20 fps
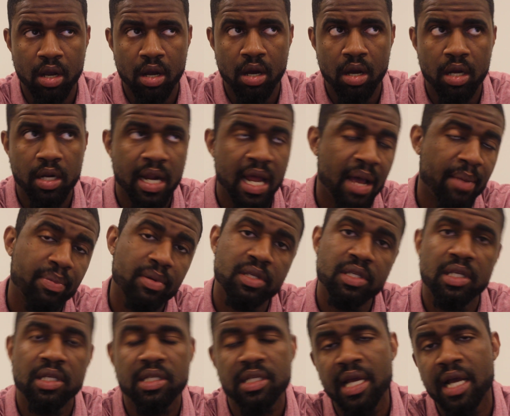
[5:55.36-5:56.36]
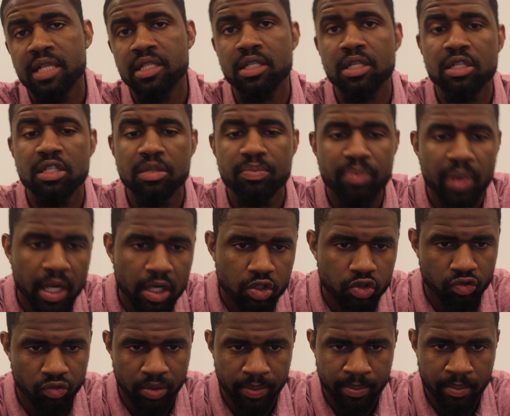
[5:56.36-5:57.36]
on opposite sides of the
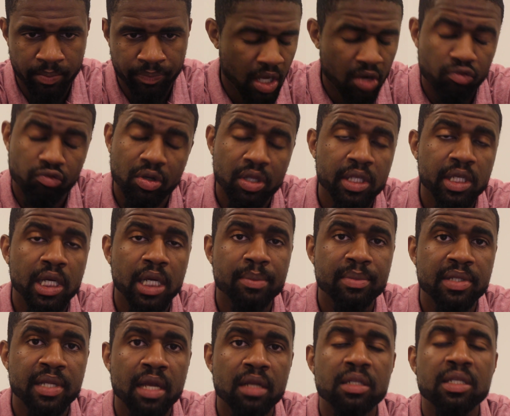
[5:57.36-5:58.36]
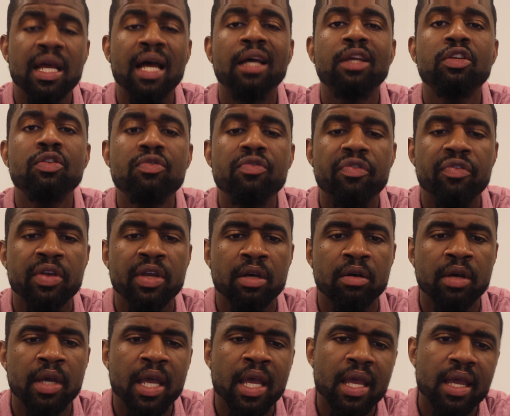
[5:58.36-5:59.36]
spectrum. It really comes down to how you
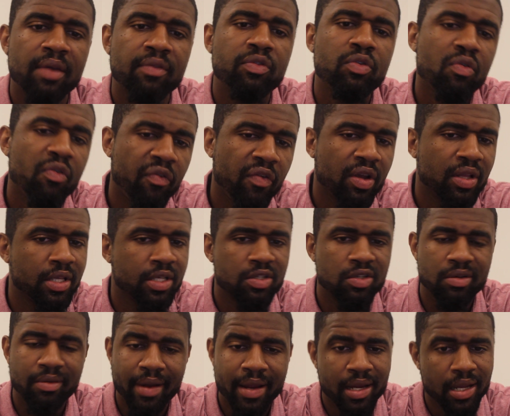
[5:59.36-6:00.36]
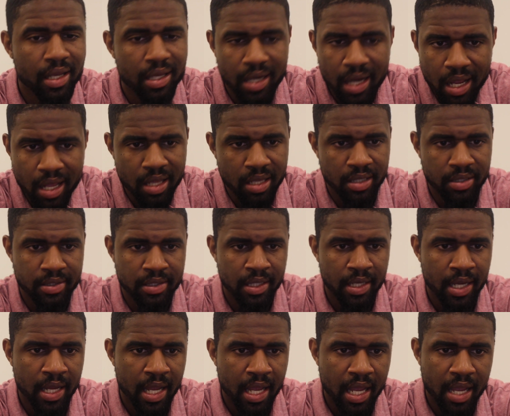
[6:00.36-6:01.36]
feel. If you feel it's great, it is.
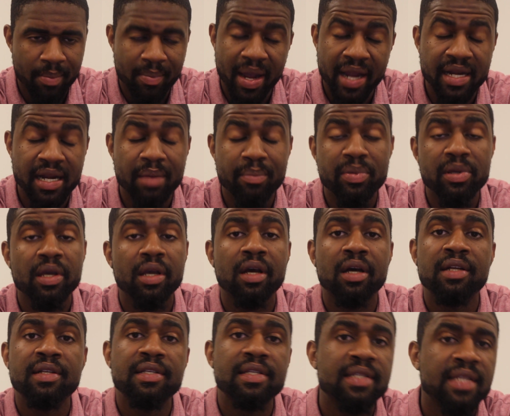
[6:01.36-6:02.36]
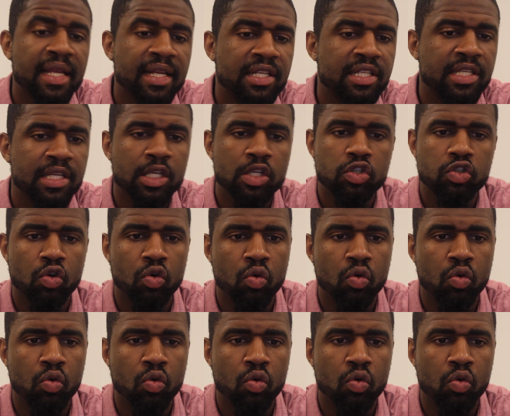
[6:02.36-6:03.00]
It might not be a consensus